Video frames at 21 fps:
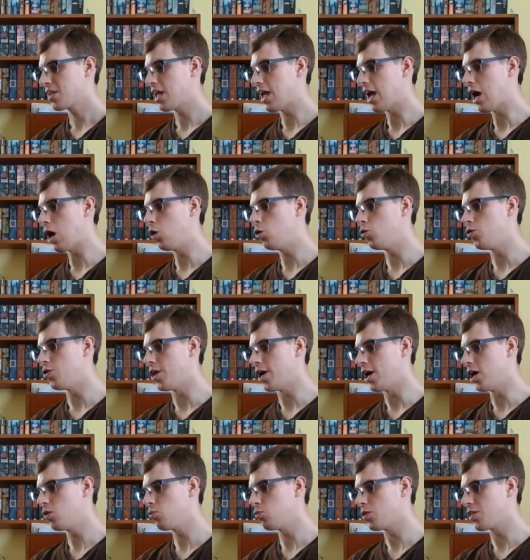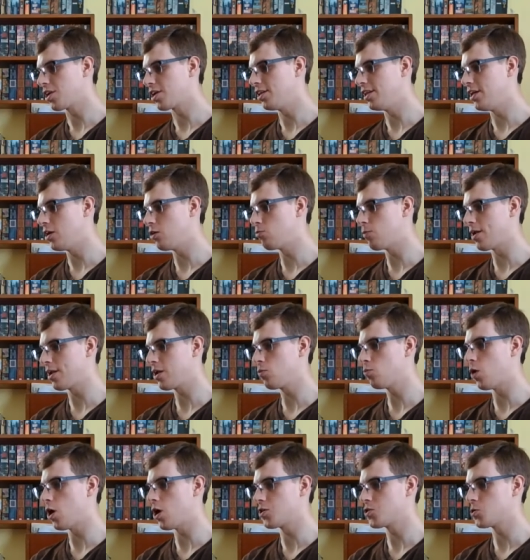Out there, with clear running
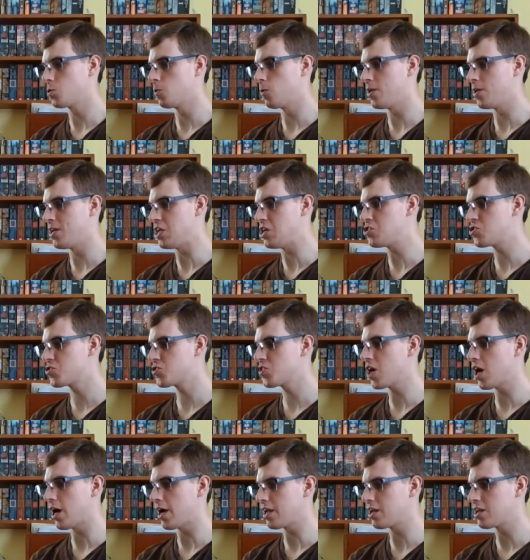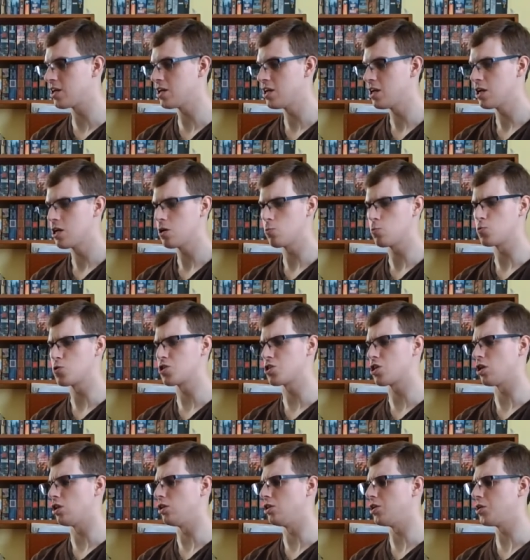water on each side, it was
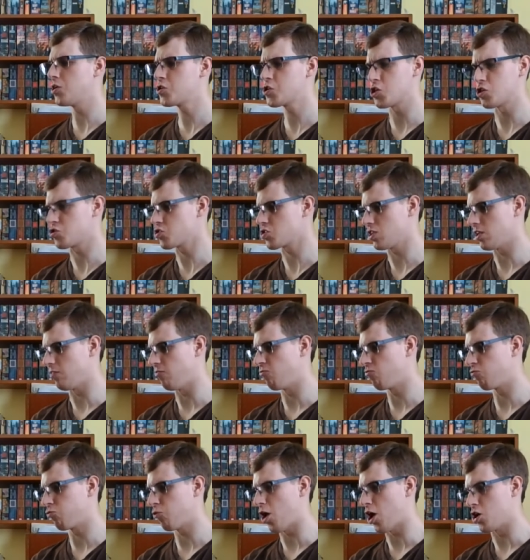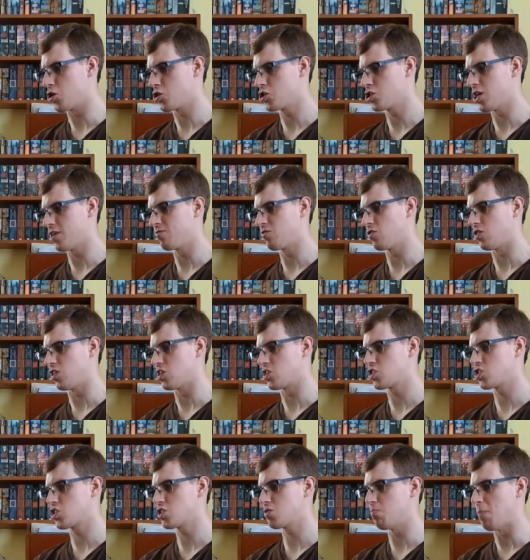deliciously fresh after the
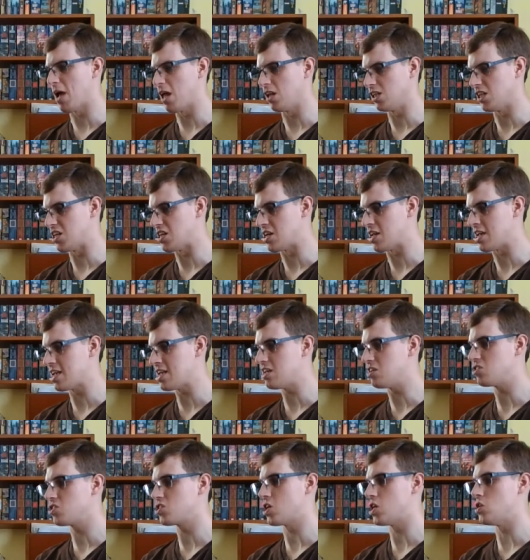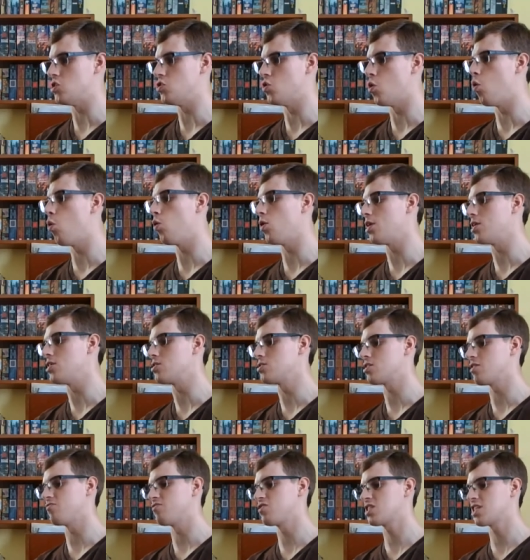smell and heat and
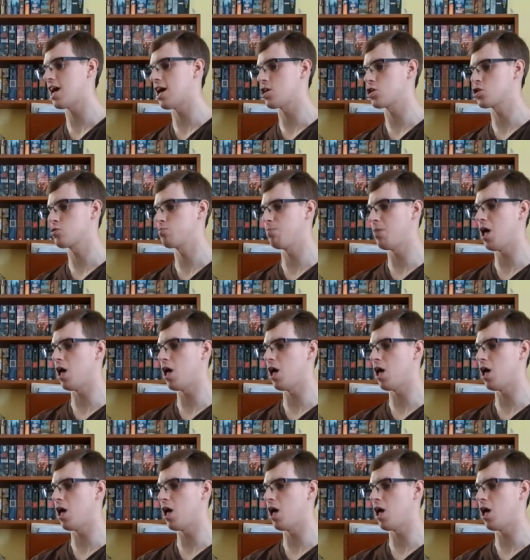noise of Tash